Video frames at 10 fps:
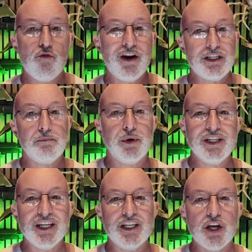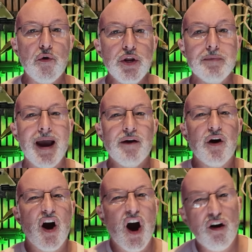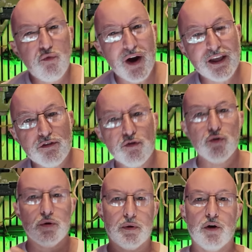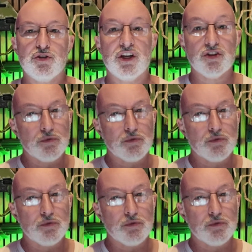resin printing is only about halfway through the process,